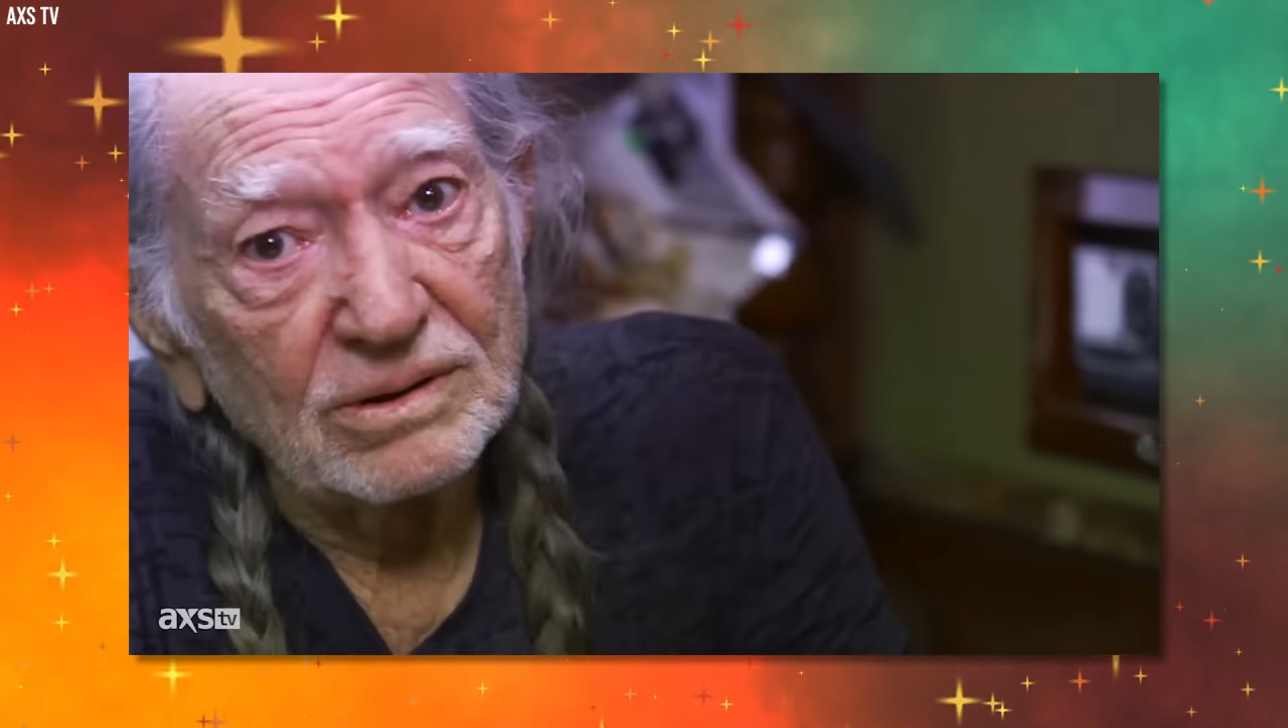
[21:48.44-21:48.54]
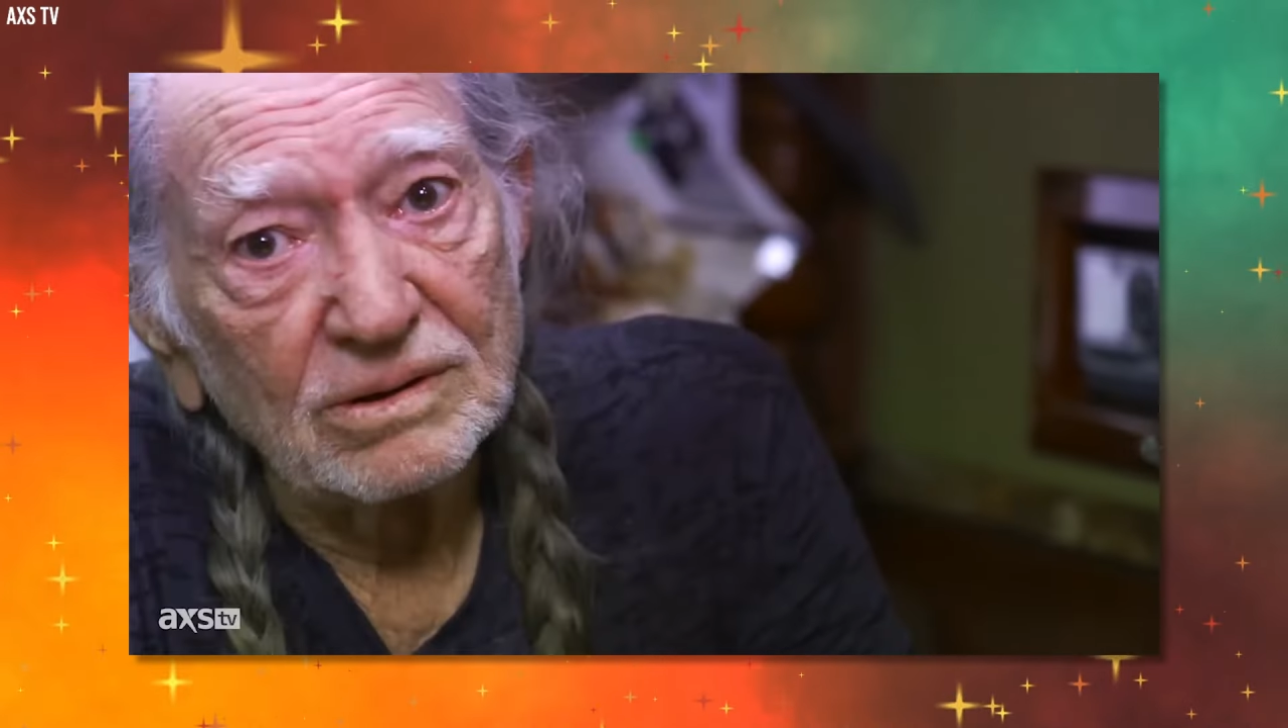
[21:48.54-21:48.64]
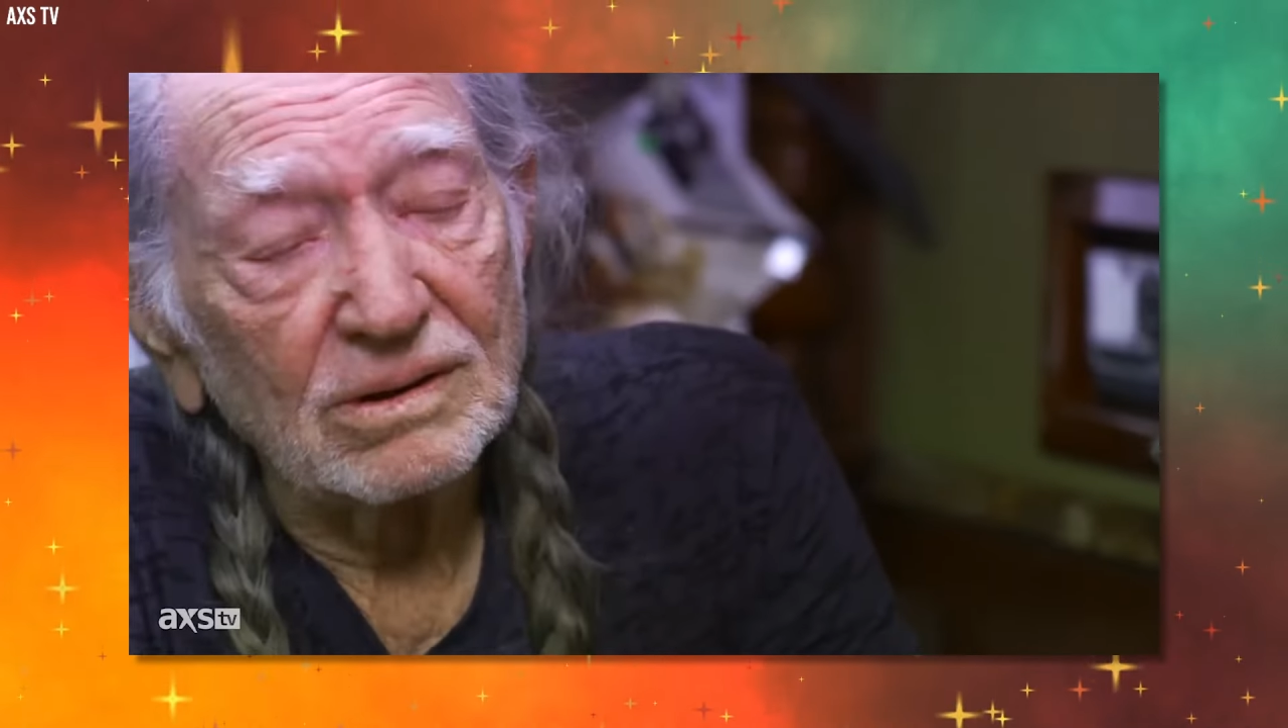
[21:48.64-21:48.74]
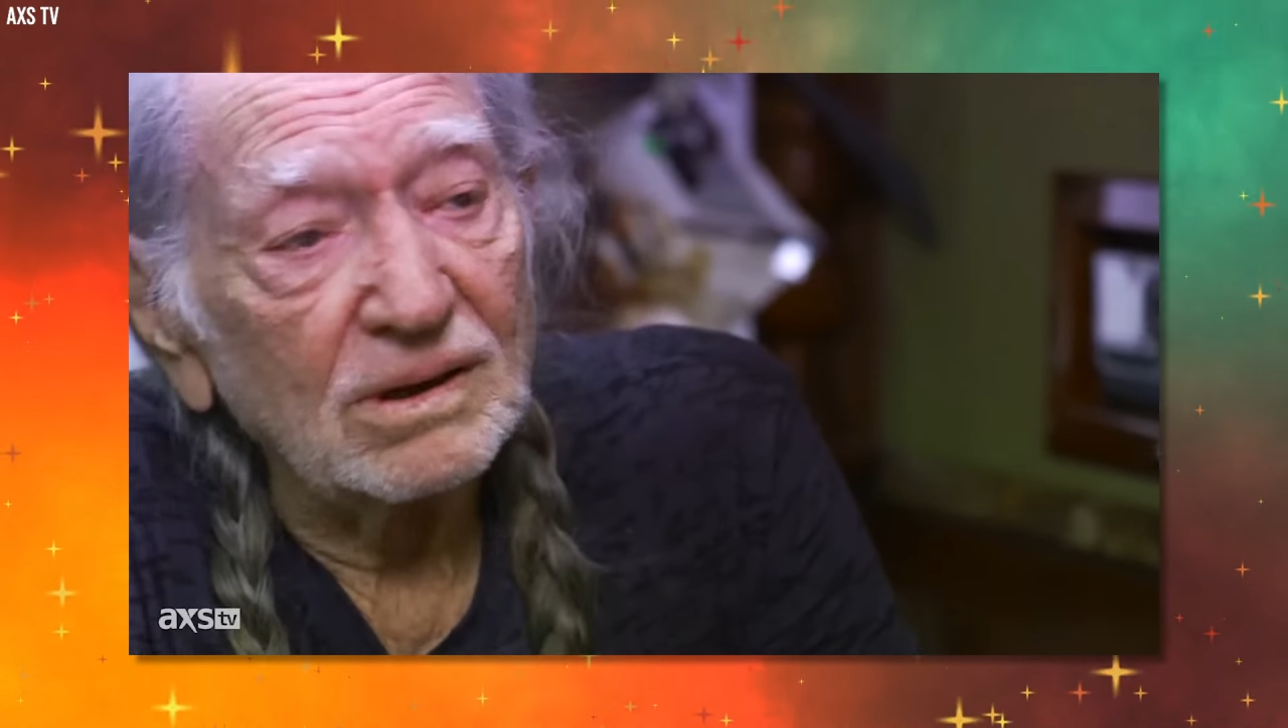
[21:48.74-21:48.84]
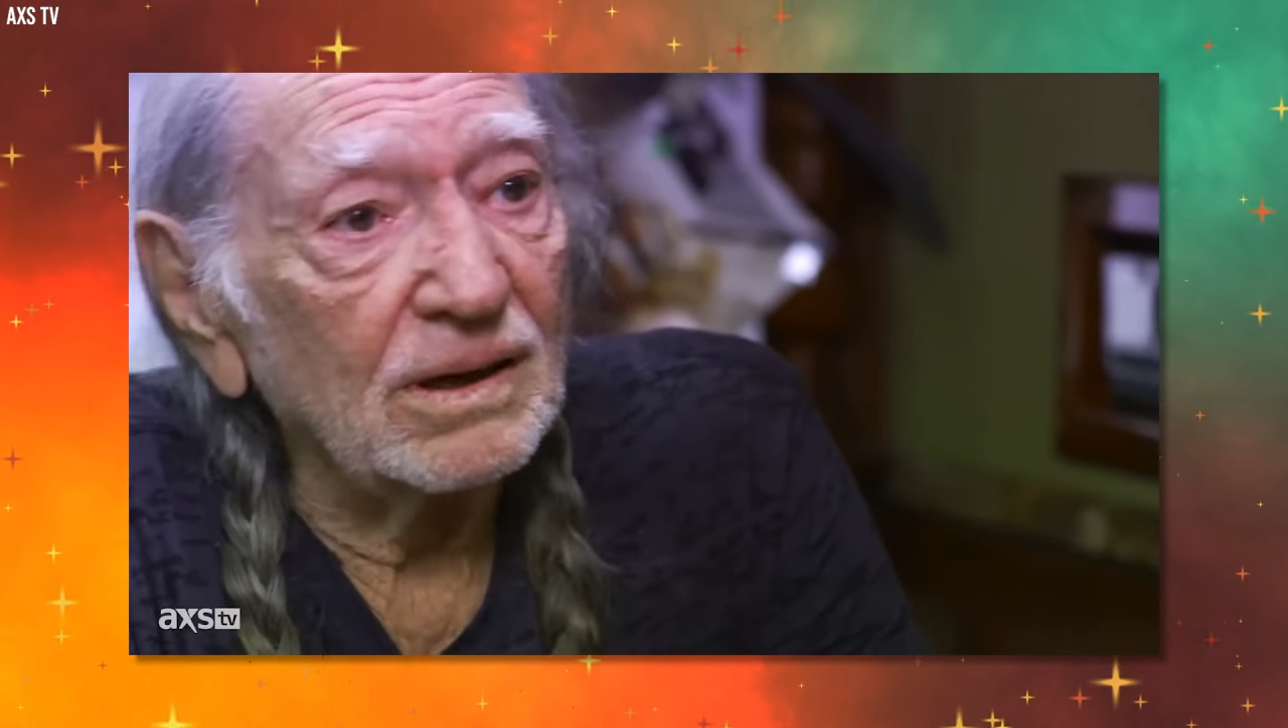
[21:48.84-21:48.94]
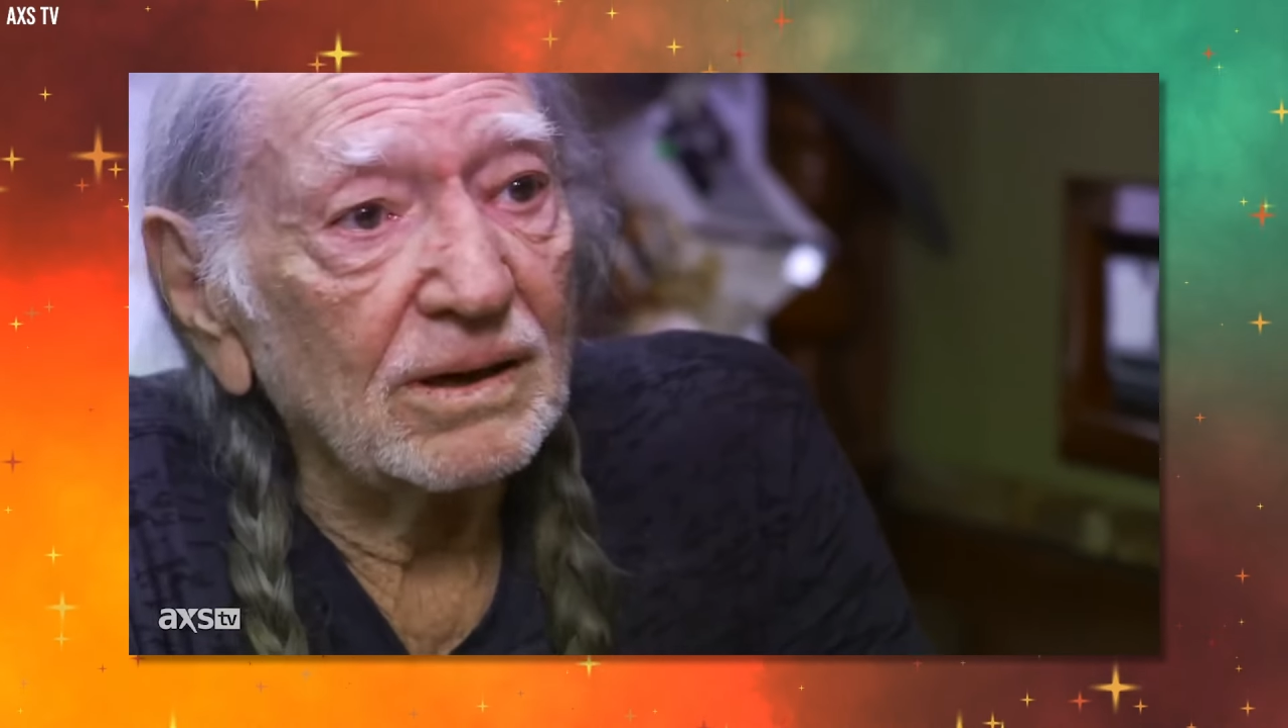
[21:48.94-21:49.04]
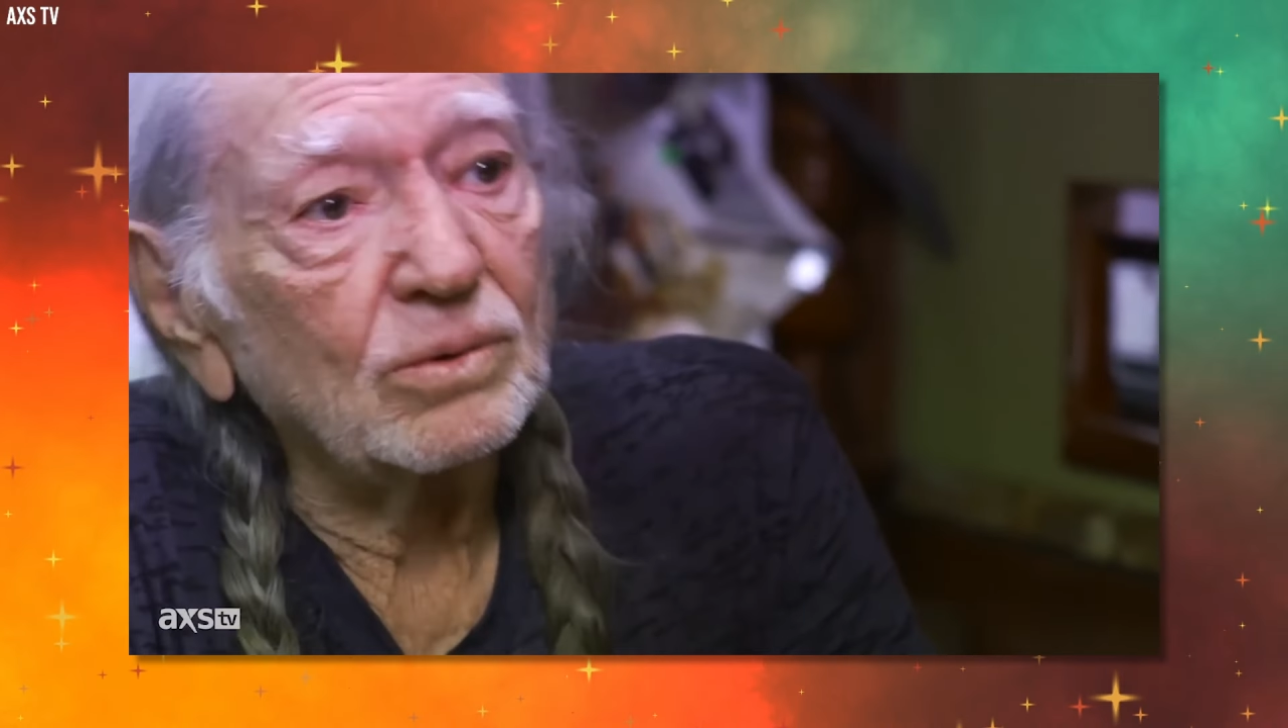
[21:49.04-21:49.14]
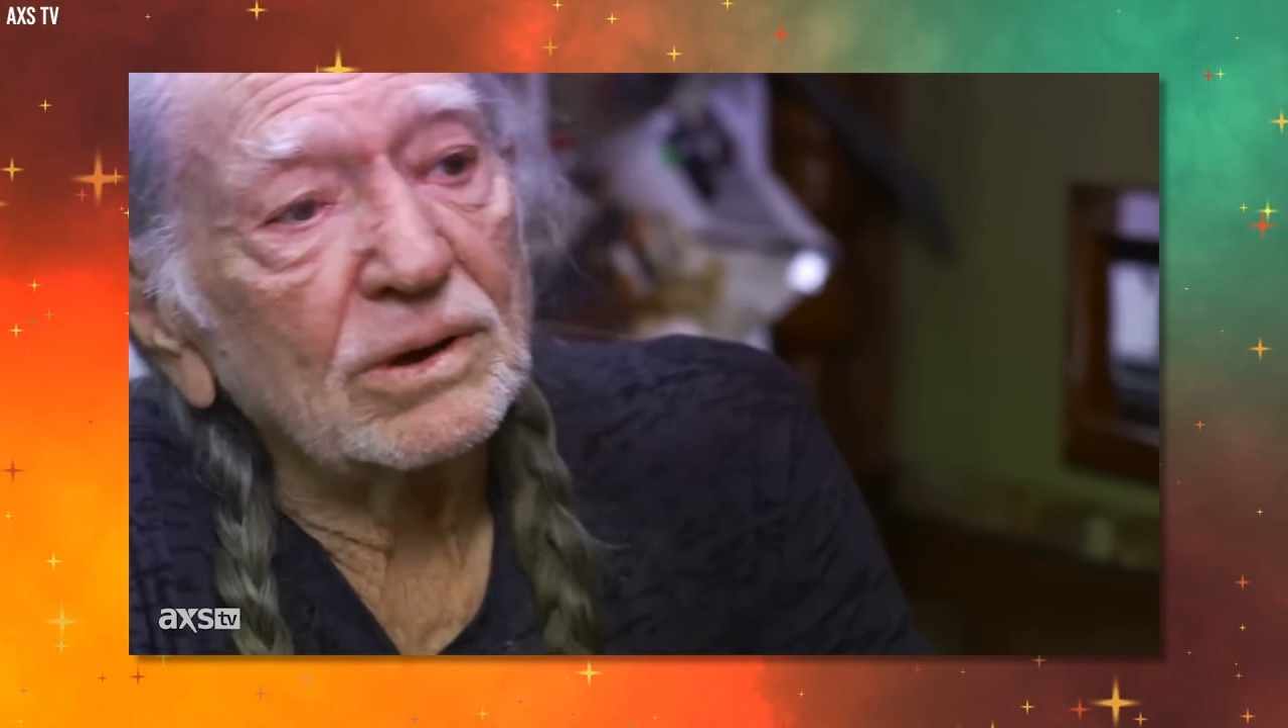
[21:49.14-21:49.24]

To minimize